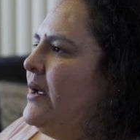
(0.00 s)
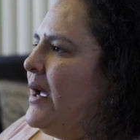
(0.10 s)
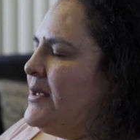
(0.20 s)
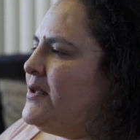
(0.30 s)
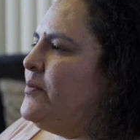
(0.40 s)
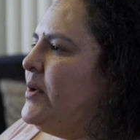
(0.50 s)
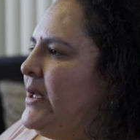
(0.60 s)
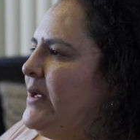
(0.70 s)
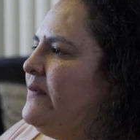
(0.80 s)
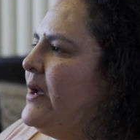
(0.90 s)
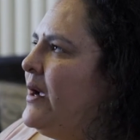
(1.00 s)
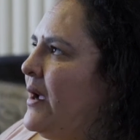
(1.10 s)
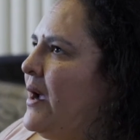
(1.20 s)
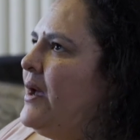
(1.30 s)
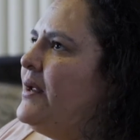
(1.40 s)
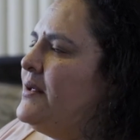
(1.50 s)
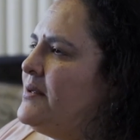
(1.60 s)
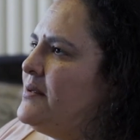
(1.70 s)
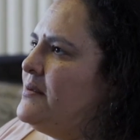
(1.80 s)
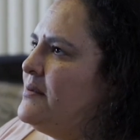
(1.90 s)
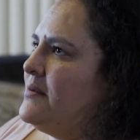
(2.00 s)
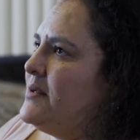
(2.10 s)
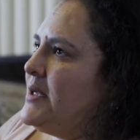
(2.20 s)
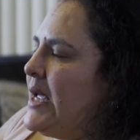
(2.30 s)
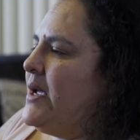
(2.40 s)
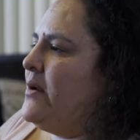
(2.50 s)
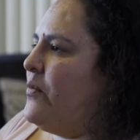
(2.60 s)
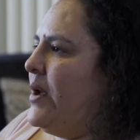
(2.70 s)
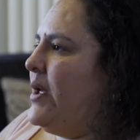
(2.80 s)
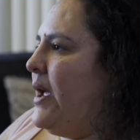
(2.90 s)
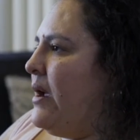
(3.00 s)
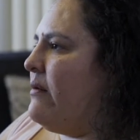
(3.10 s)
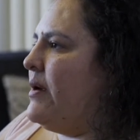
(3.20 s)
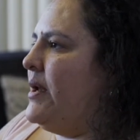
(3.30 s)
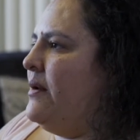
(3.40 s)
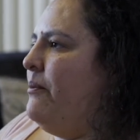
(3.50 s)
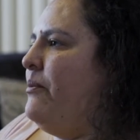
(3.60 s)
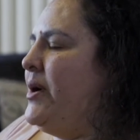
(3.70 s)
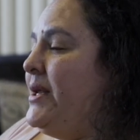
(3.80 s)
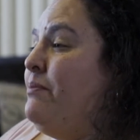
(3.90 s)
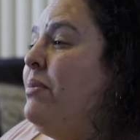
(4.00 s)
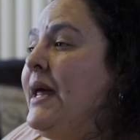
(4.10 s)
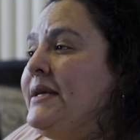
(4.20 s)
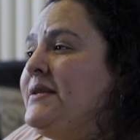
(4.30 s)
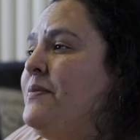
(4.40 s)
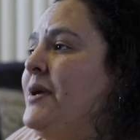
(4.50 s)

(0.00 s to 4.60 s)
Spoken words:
I still believe that God had taken away Aaron, but he blessed